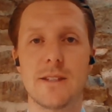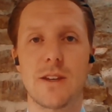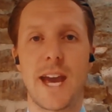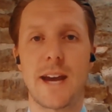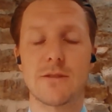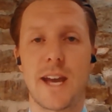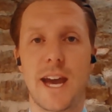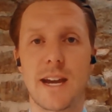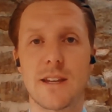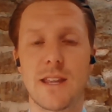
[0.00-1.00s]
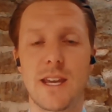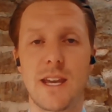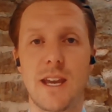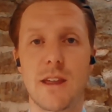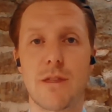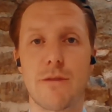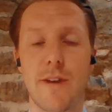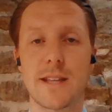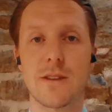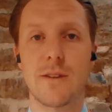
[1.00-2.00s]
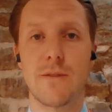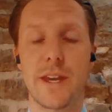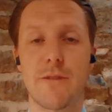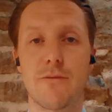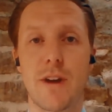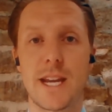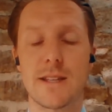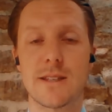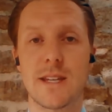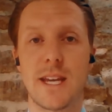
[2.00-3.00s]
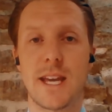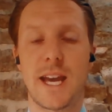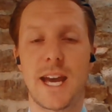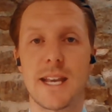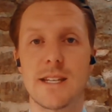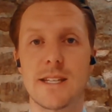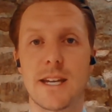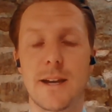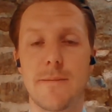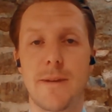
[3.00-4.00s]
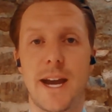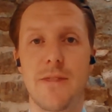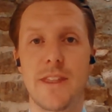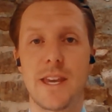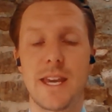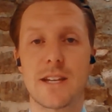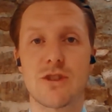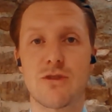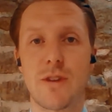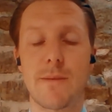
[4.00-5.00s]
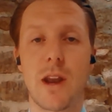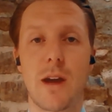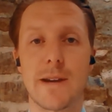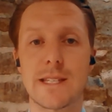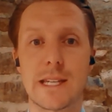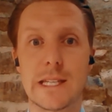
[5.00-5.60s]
to counteract the threat of the rains and the extreme climatic